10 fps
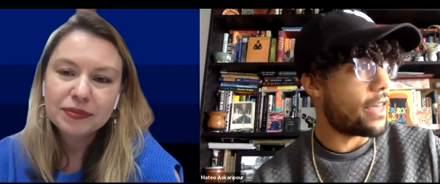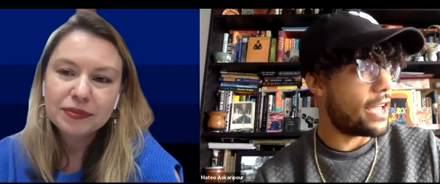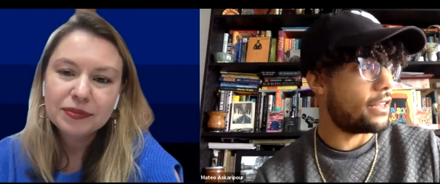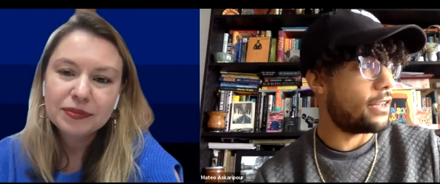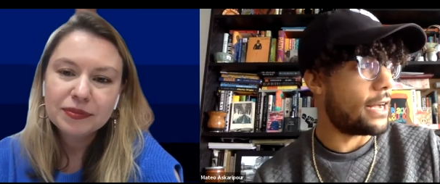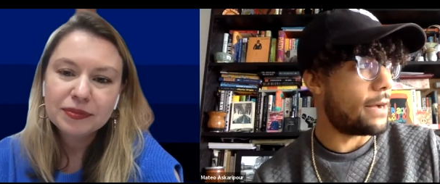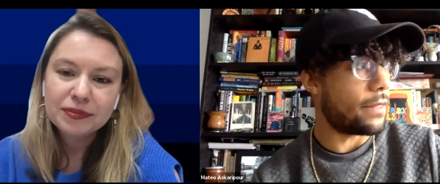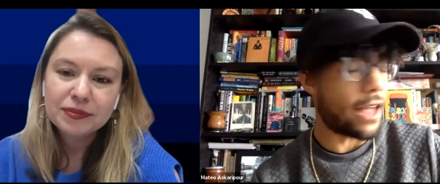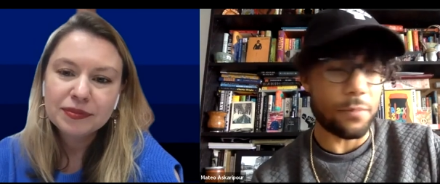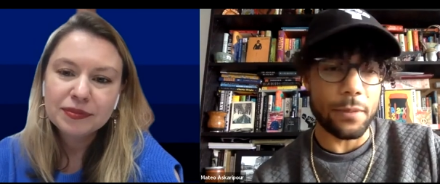Speaker 1: that a
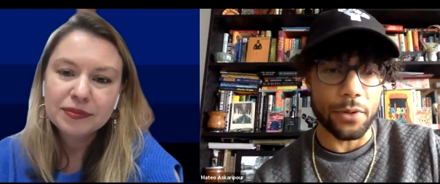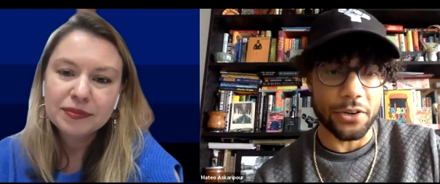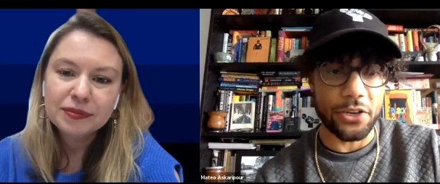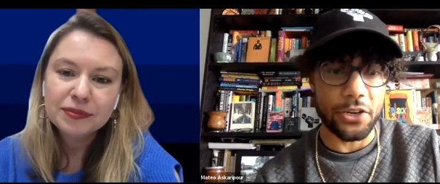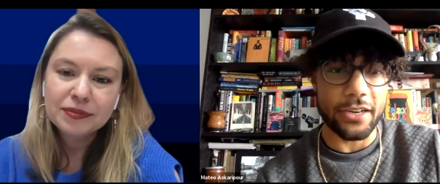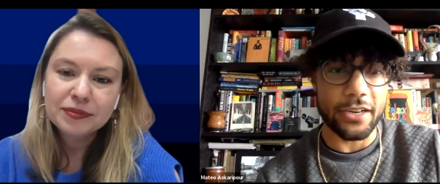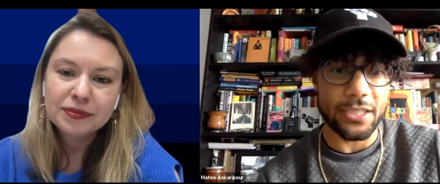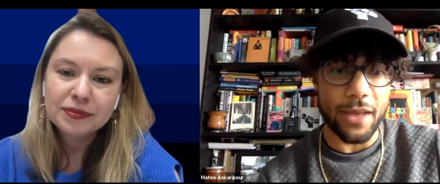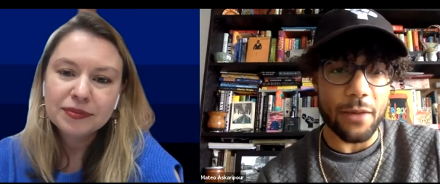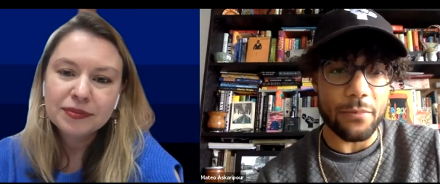lot of people are curious
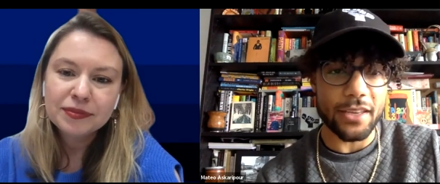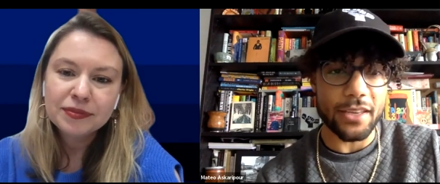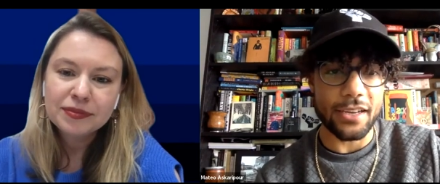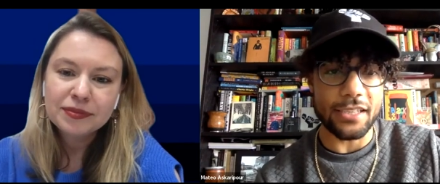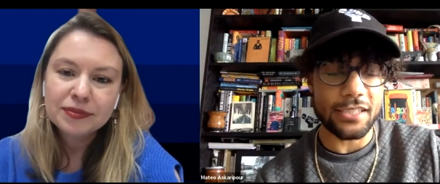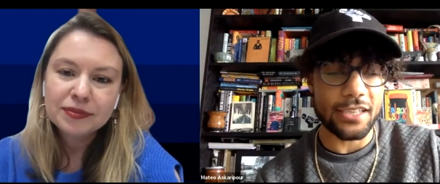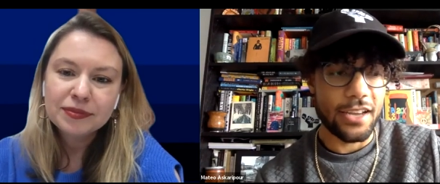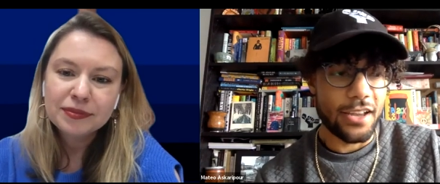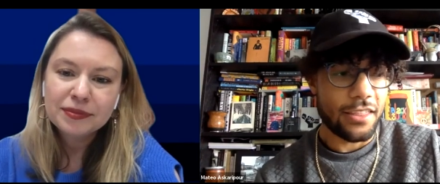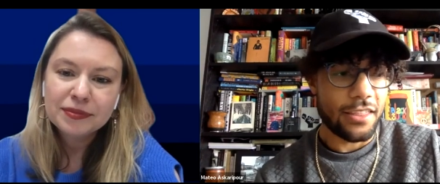about because
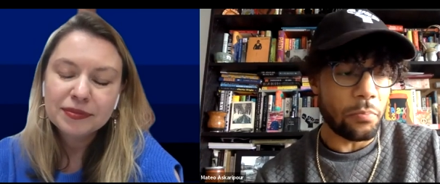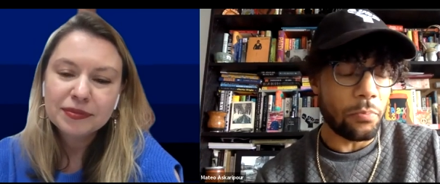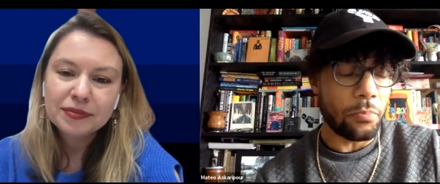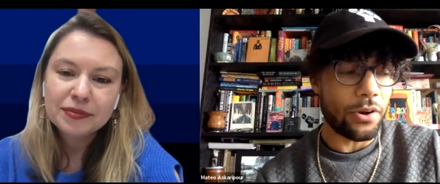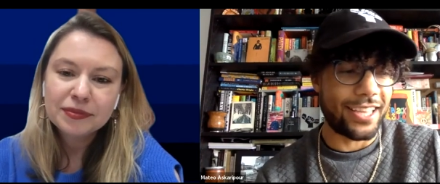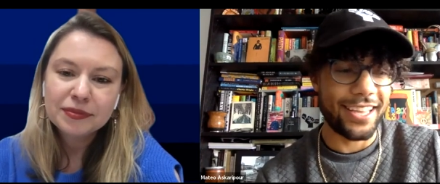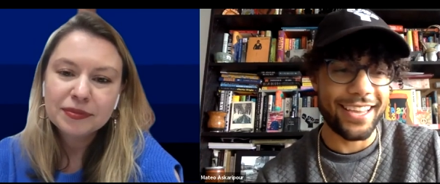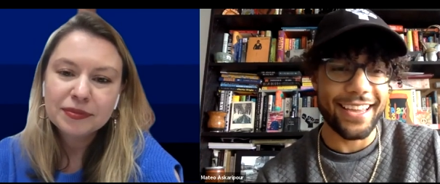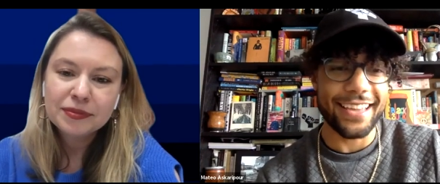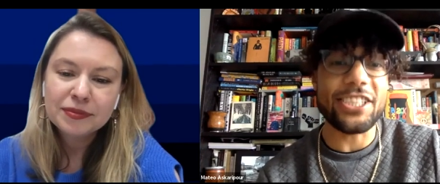the book,
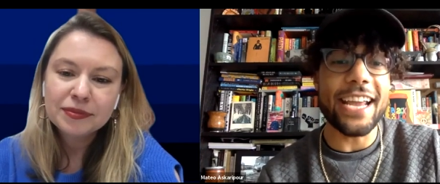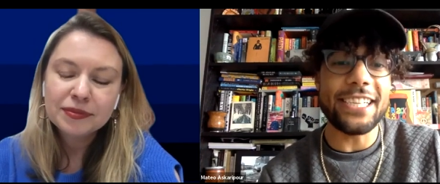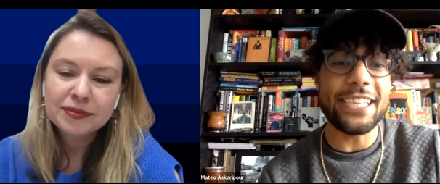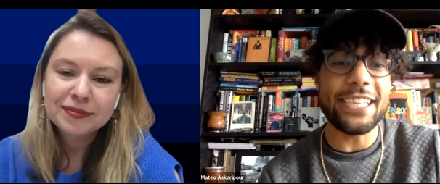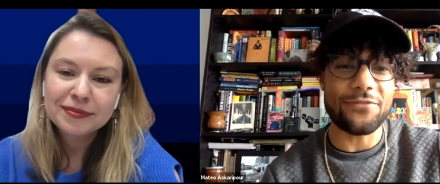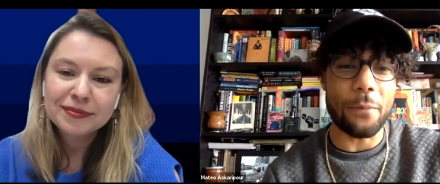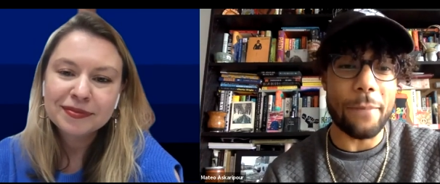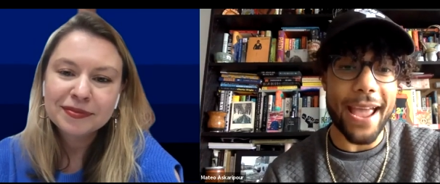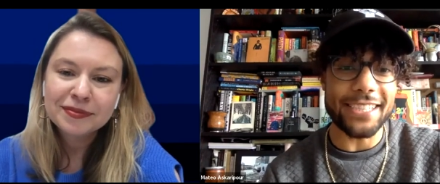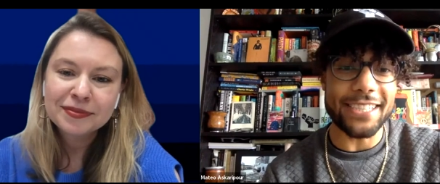it changes
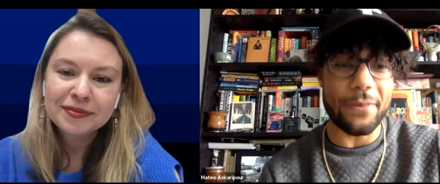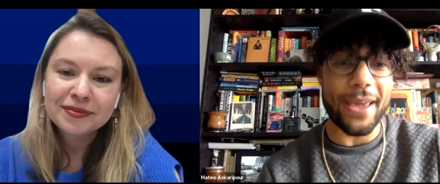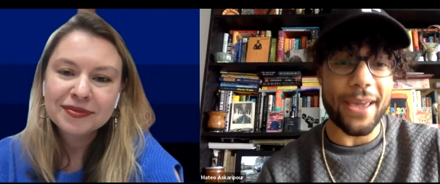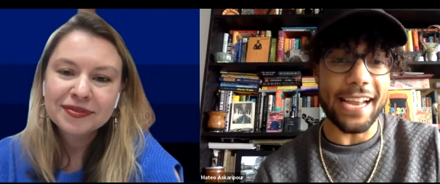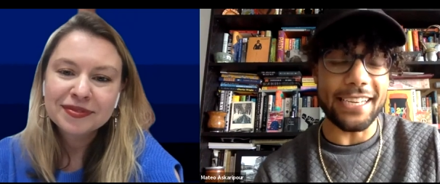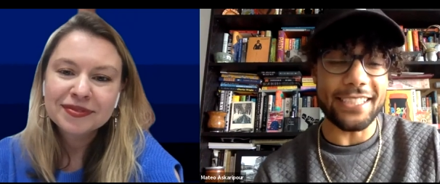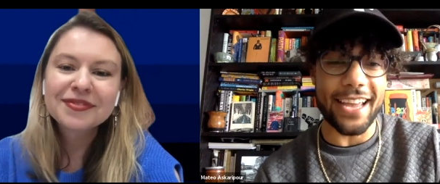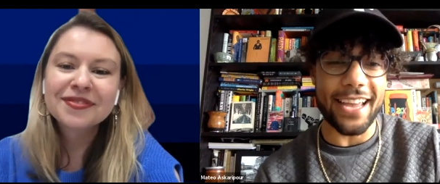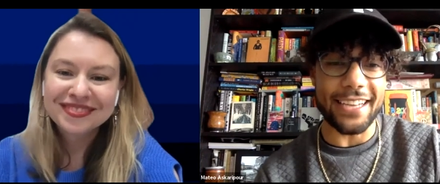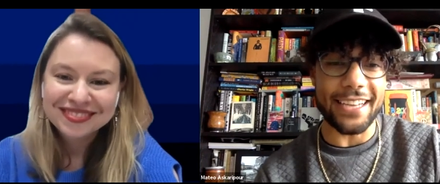from page to page
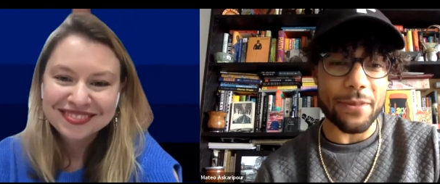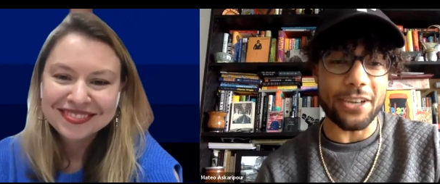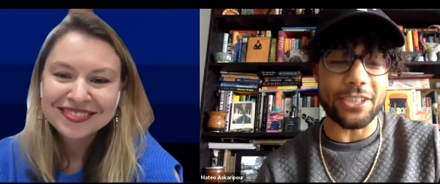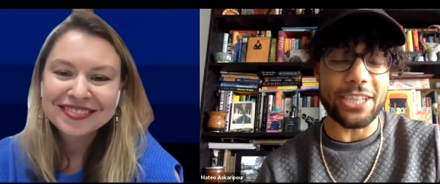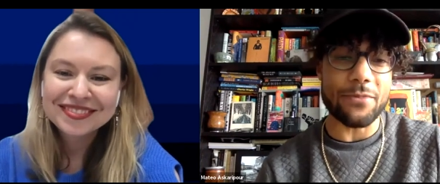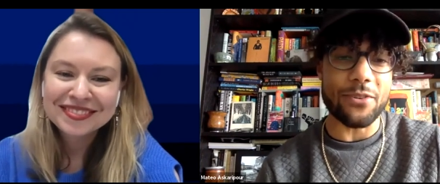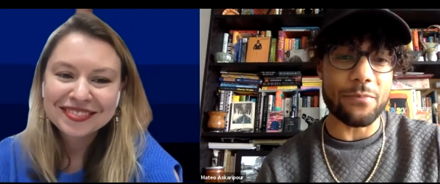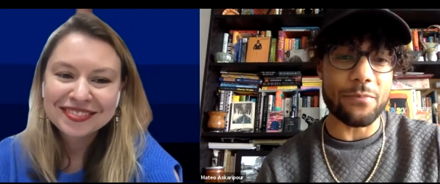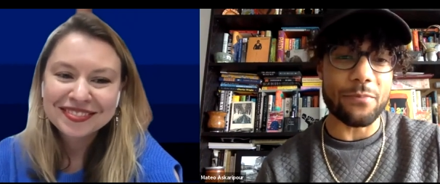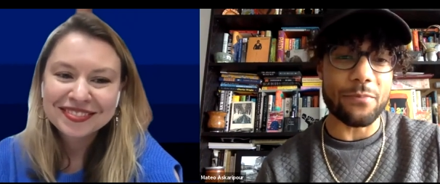and chapter to chapter
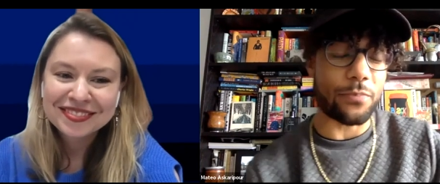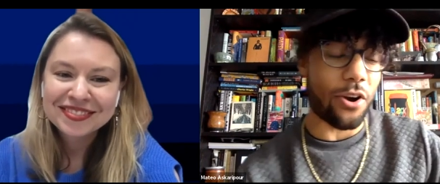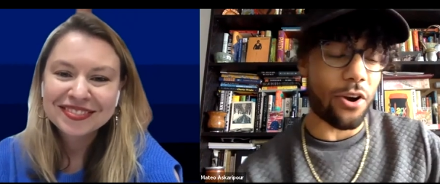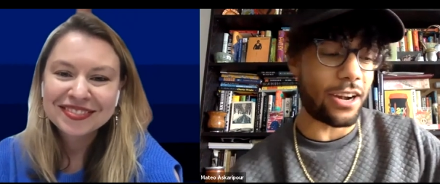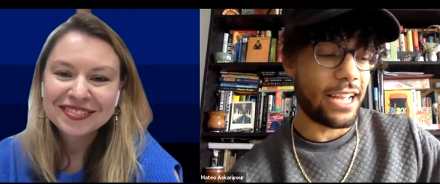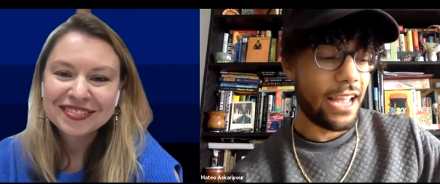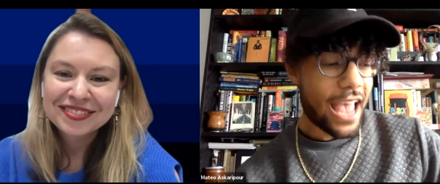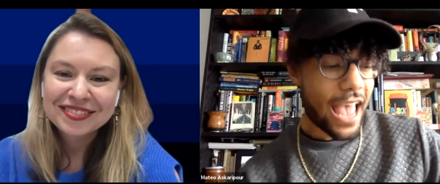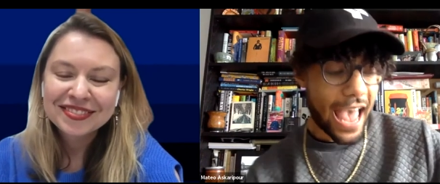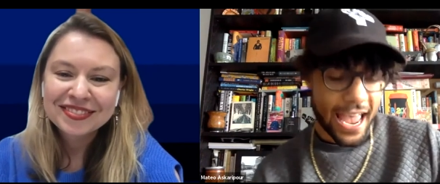and part to part.
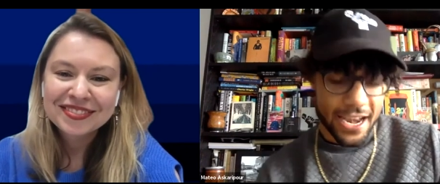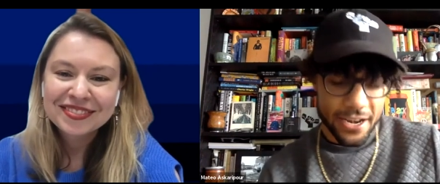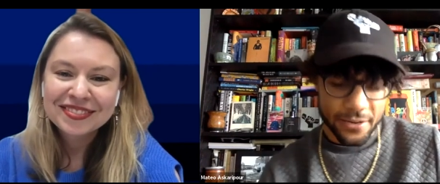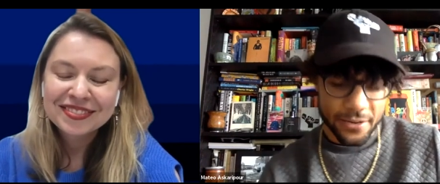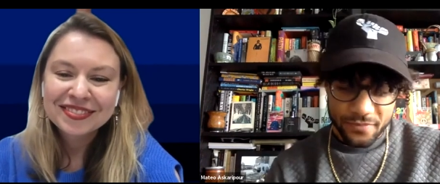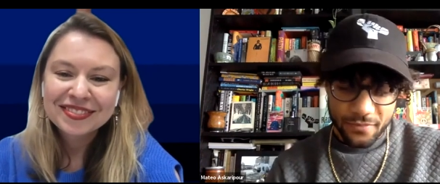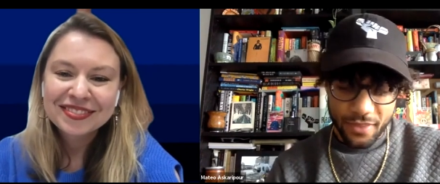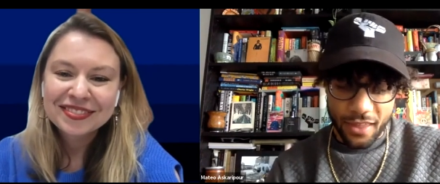And